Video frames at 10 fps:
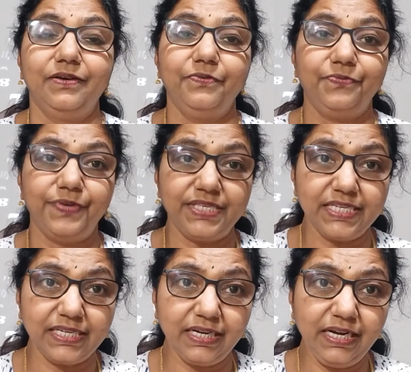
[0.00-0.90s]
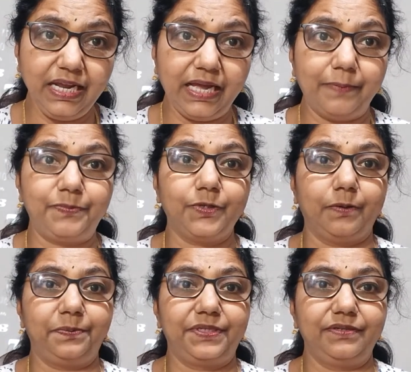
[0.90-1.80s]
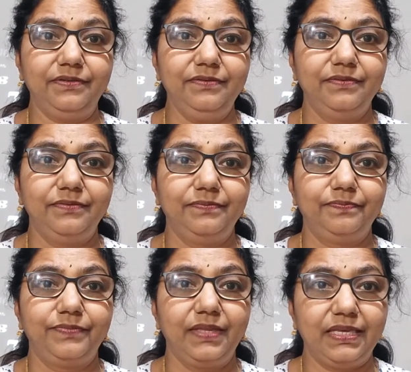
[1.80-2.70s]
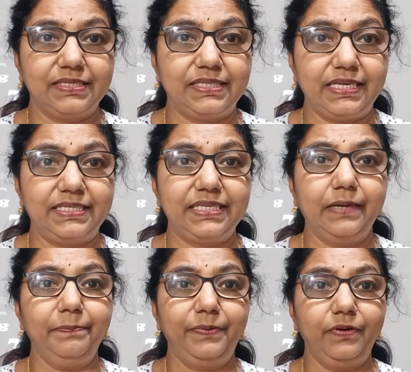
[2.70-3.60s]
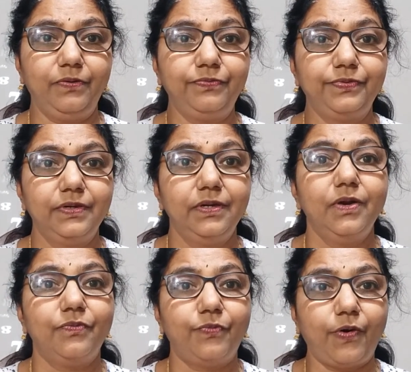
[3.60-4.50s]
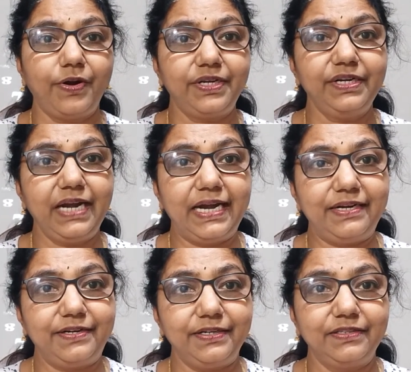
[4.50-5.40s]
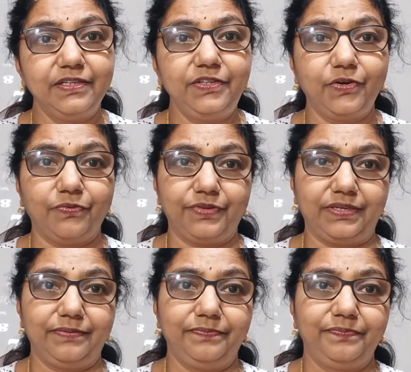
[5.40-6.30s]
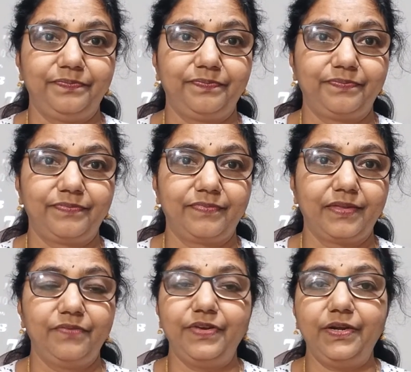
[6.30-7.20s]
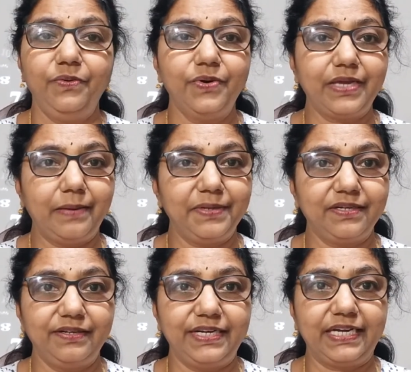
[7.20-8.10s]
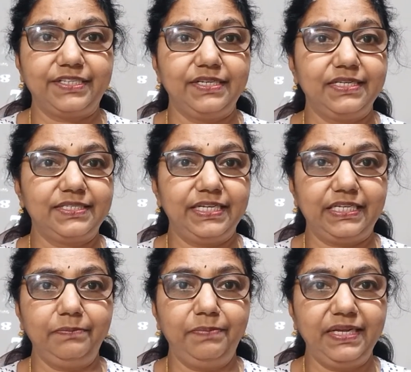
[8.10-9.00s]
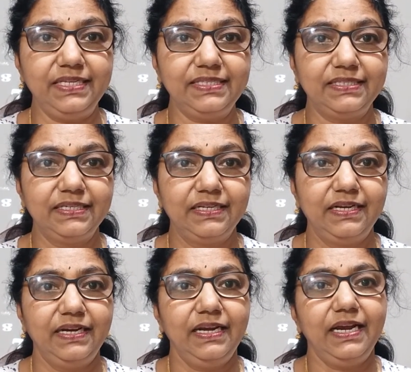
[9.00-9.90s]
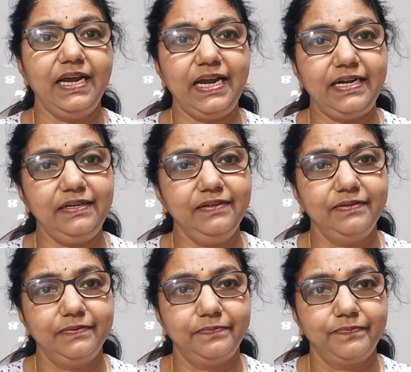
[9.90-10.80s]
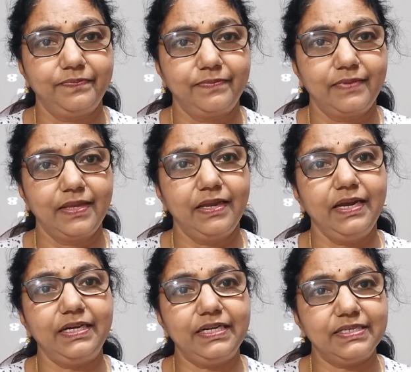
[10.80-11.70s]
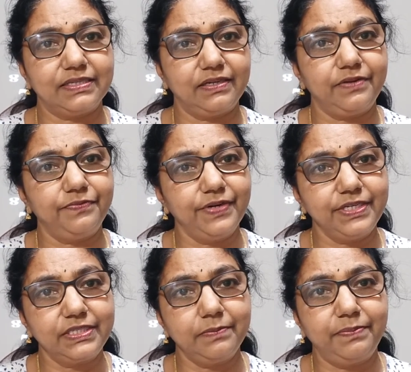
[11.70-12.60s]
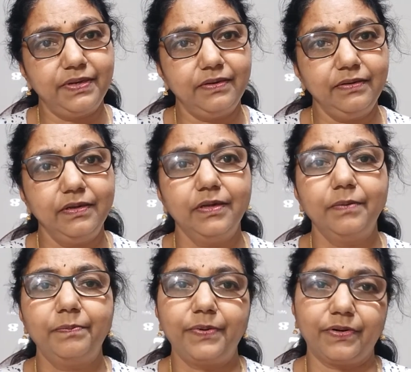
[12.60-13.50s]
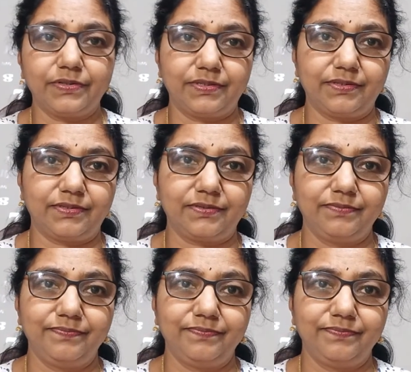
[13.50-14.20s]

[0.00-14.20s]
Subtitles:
Physical absorption is the example of water entering the towel, where no chemical reaction has taken place and it is a reversible process.